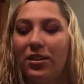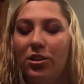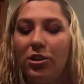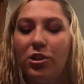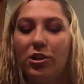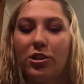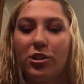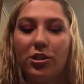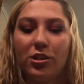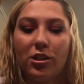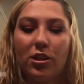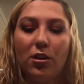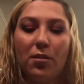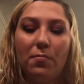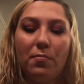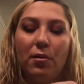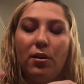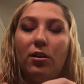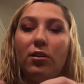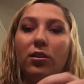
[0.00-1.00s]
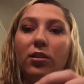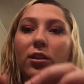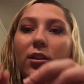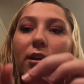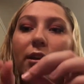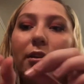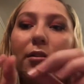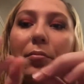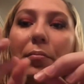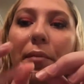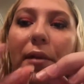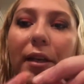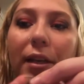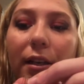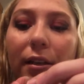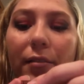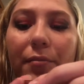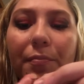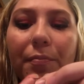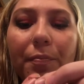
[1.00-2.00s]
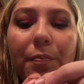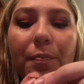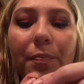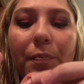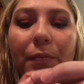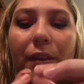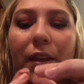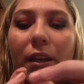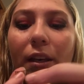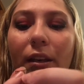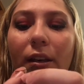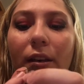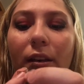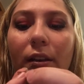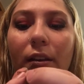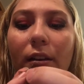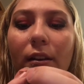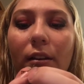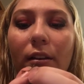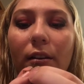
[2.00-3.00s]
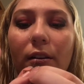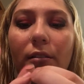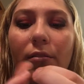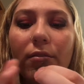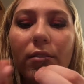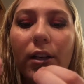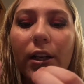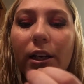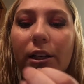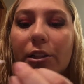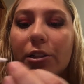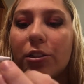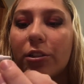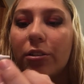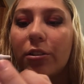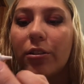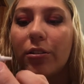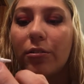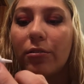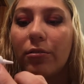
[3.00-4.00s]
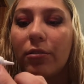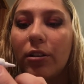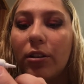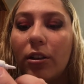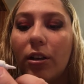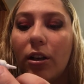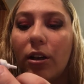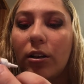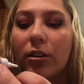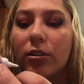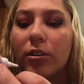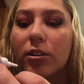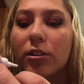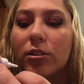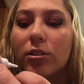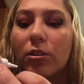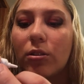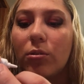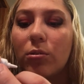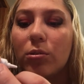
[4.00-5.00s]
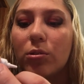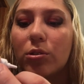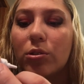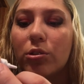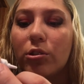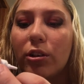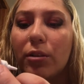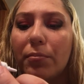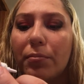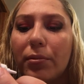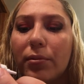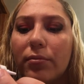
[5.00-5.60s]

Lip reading: You're just going to put a little bit of lash glue along this whole strip.